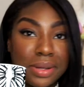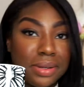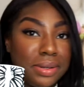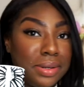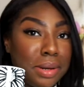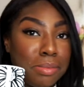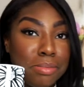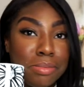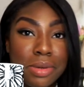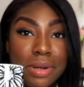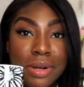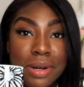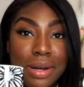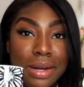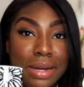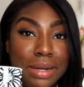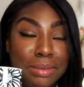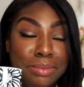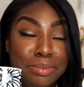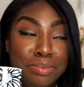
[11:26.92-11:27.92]
Number
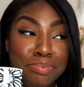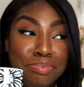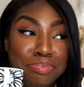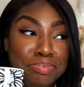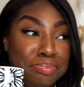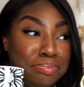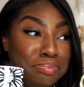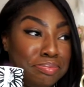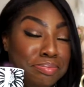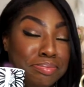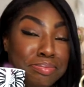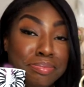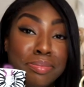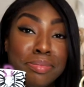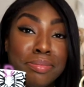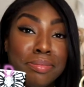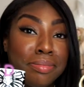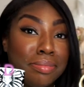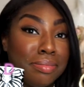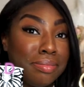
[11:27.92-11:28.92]
9.
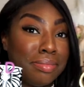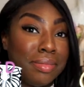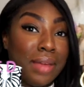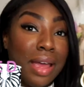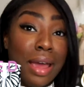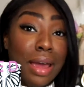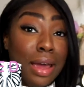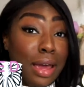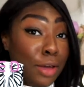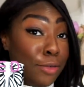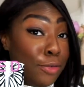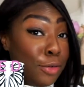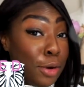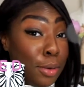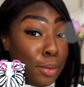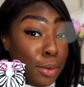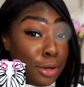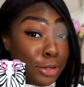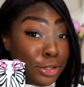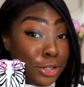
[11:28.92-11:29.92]
If you're
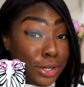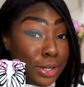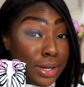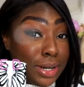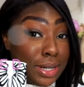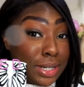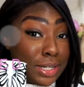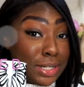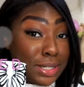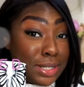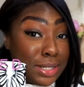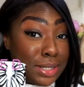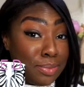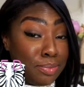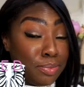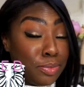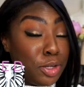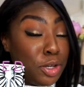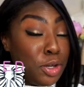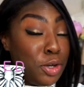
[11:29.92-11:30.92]
watching this,
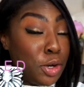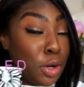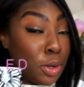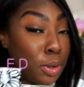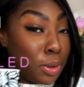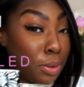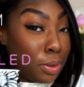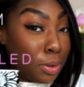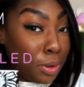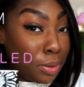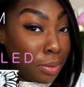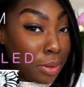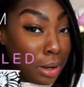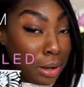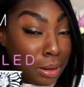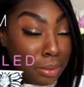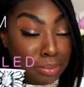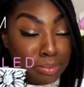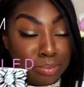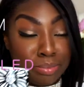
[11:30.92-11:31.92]
you know who you are.
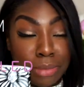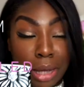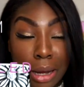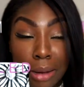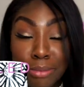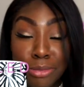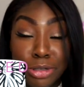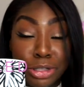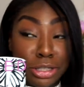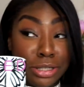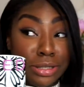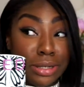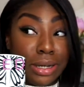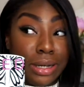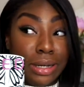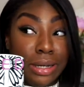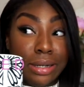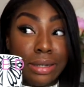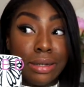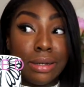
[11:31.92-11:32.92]
I'm just
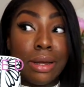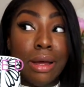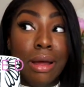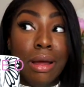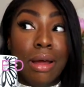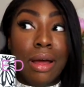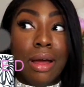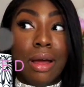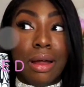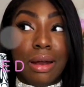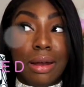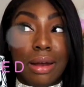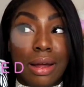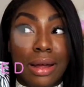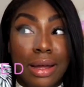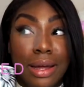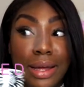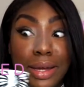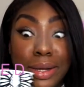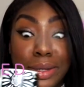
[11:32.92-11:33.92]
saying.
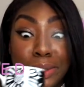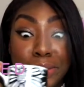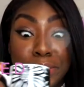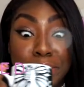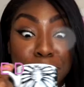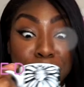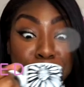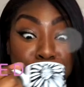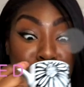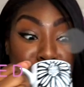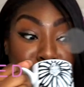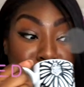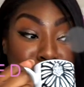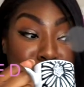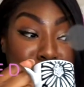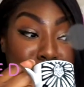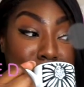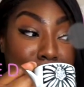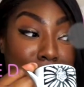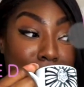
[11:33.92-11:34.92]
Like,
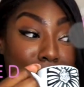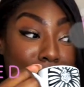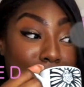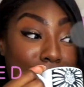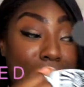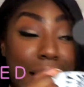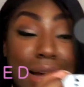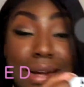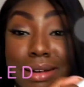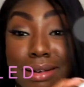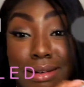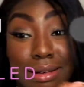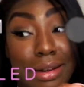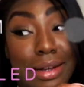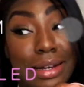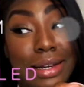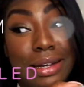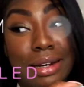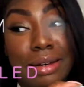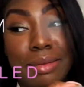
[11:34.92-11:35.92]
I had a
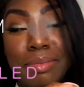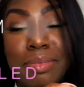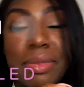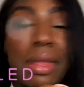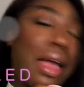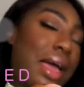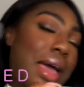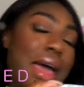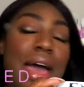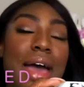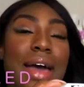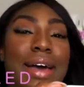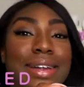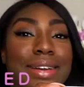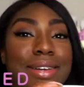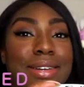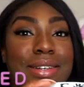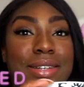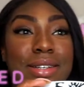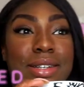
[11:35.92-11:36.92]
client
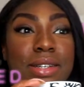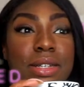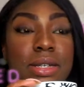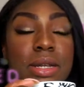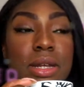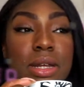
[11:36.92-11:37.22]
and